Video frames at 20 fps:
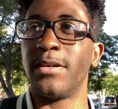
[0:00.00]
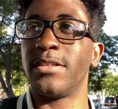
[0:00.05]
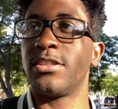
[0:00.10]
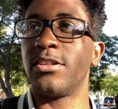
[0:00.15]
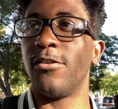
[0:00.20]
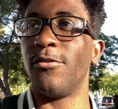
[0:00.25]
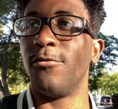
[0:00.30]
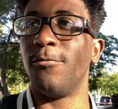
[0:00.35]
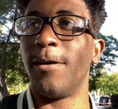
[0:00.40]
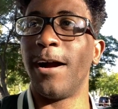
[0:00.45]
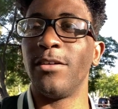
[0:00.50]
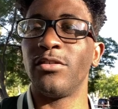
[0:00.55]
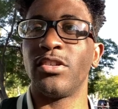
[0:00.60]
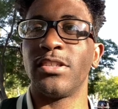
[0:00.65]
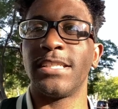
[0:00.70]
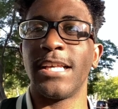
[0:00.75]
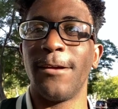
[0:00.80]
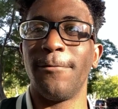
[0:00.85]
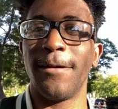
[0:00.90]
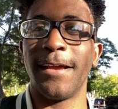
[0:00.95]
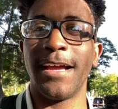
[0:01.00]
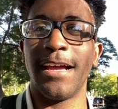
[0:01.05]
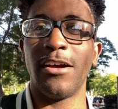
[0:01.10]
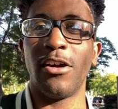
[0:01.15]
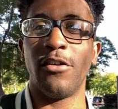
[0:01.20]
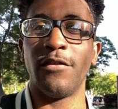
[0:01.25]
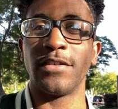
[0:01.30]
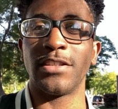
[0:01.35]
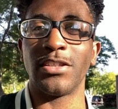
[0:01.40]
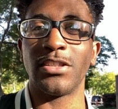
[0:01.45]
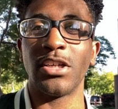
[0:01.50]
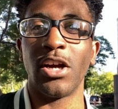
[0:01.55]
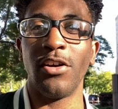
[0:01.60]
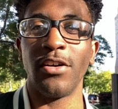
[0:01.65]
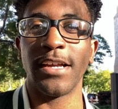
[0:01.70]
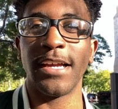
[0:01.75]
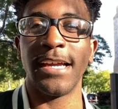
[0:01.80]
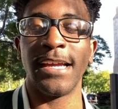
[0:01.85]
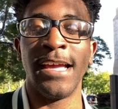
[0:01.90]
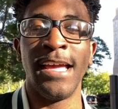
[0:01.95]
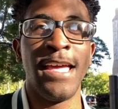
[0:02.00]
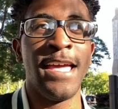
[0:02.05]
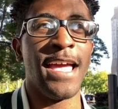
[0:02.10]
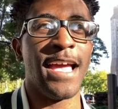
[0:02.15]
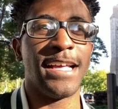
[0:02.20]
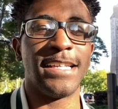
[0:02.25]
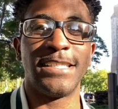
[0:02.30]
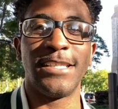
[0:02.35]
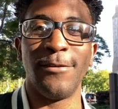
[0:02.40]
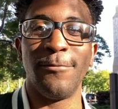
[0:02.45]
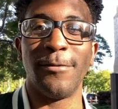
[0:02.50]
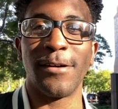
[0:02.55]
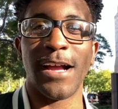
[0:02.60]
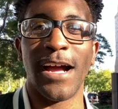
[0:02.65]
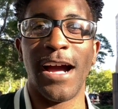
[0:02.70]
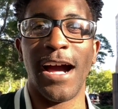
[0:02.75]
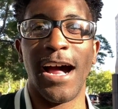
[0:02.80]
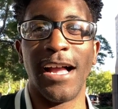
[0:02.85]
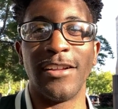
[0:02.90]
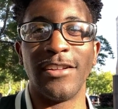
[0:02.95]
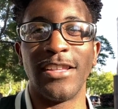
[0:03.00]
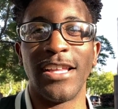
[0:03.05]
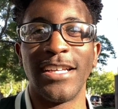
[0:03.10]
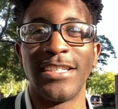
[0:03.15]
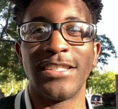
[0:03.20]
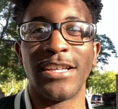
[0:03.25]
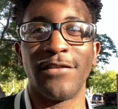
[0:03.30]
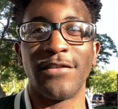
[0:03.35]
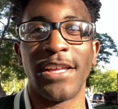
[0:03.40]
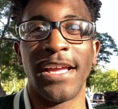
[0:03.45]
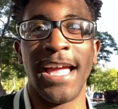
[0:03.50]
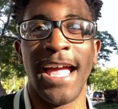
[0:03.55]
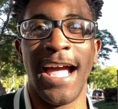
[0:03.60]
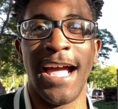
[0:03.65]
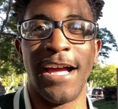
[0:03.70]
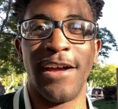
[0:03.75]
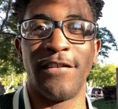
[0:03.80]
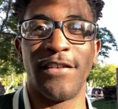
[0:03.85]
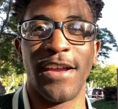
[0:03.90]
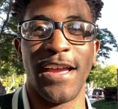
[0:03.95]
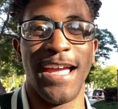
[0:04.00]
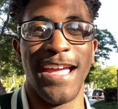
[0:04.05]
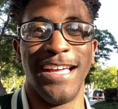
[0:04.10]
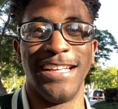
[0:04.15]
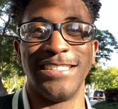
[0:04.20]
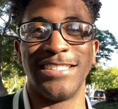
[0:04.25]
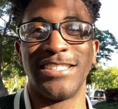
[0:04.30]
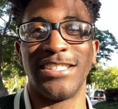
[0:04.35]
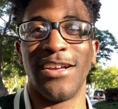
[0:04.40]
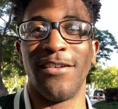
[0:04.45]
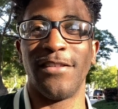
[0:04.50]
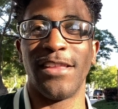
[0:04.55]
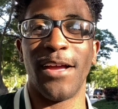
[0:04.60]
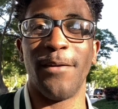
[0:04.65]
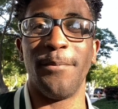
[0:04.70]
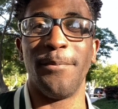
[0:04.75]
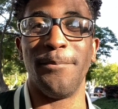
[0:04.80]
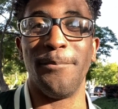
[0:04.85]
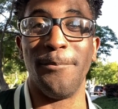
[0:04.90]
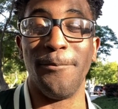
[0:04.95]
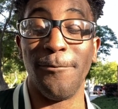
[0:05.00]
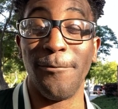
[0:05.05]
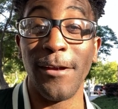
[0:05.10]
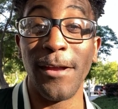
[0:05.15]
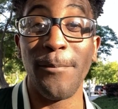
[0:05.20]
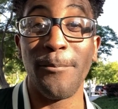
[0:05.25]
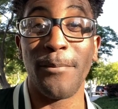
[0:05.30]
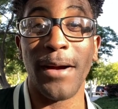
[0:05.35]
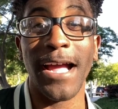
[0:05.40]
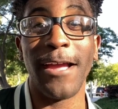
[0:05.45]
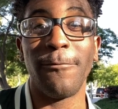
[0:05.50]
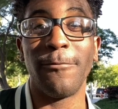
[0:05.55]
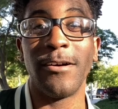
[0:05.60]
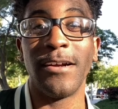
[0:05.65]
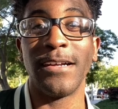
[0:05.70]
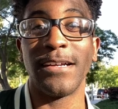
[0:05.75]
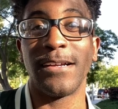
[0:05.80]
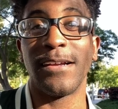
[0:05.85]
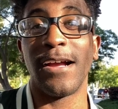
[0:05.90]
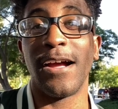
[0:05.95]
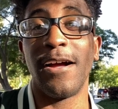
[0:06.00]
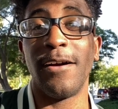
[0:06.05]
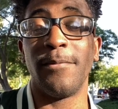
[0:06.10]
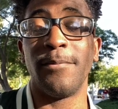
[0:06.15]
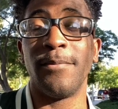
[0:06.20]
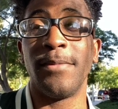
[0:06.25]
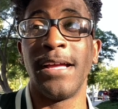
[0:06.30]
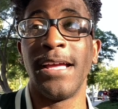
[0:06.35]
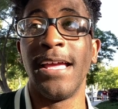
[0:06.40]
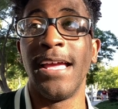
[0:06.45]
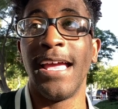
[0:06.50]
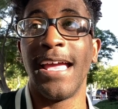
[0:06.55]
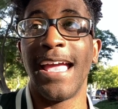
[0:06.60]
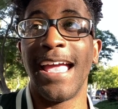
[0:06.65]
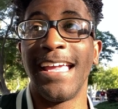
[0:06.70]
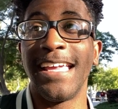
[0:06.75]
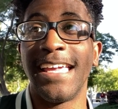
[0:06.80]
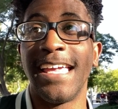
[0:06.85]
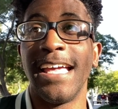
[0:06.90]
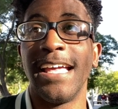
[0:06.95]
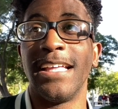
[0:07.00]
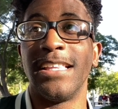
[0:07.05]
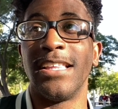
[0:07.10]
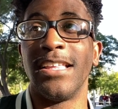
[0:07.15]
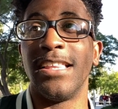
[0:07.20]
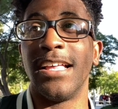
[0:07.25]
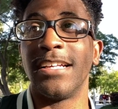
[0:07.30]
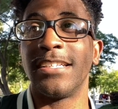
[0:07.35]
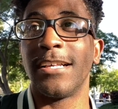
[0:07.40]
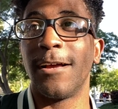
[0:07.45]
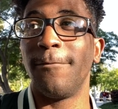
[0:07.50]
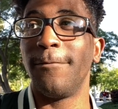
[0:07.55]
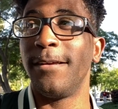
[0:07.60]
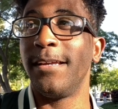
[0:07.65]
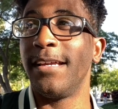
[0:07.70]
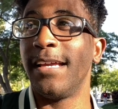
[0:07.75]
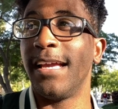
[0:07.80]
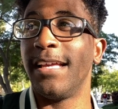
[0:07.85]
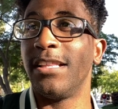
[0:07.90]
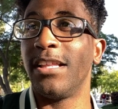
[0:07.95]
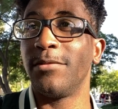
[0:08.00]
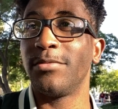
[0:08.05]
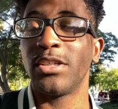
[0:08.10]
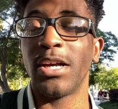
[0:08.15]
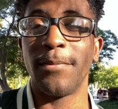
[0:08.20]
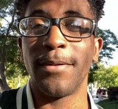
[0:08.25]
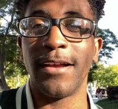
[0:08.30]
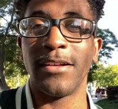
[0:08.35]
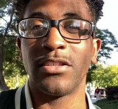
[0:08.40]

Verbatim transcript: So why don't you say we head over to Target and see what kind of holiday stuff they have and stuff that we might want to come and get the next time we end up shopping at